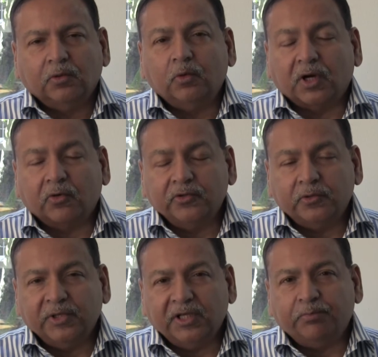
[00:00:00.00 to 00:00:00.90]
who are going
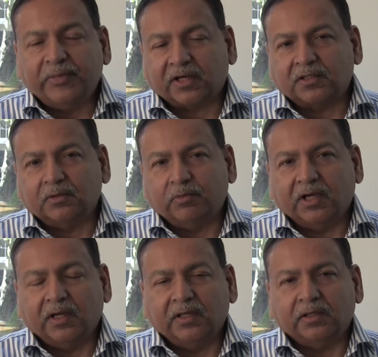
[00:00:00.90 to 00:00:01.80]
to be impacted
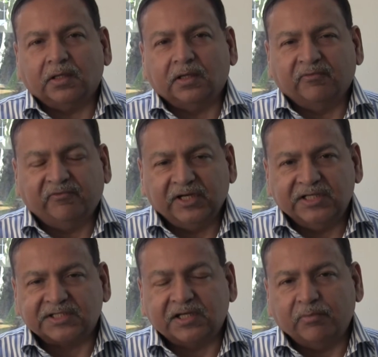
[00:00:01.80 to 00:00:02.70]
by
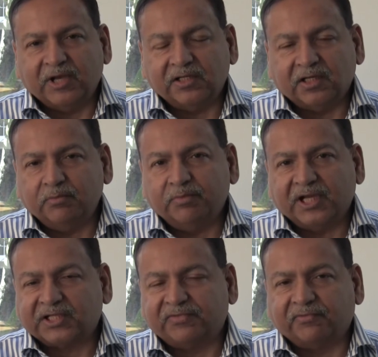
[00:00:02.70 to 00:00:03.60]
various climatic
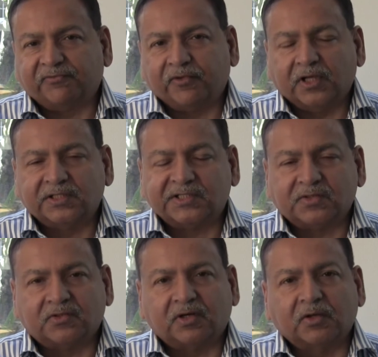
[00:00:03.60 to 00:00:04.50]
impacts, from floods
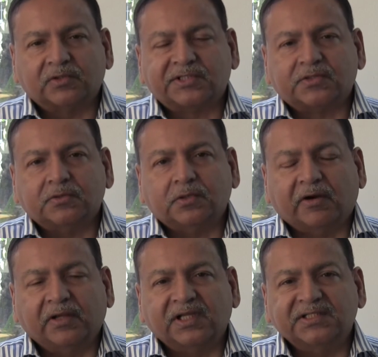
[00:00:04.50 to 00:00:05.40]
to droughts to
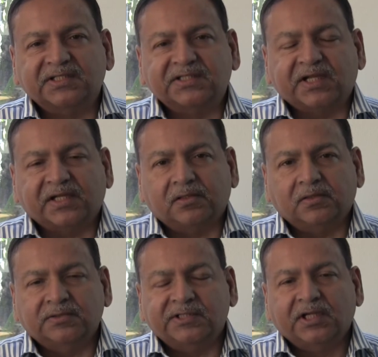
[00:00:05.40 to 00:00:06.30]
hurricanes and
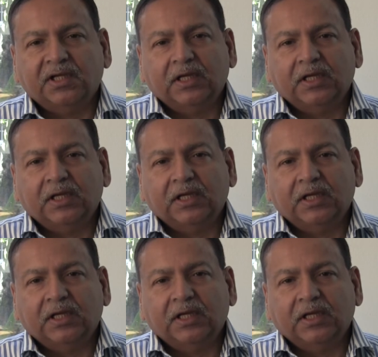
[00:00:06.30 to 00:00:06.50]
cyclones,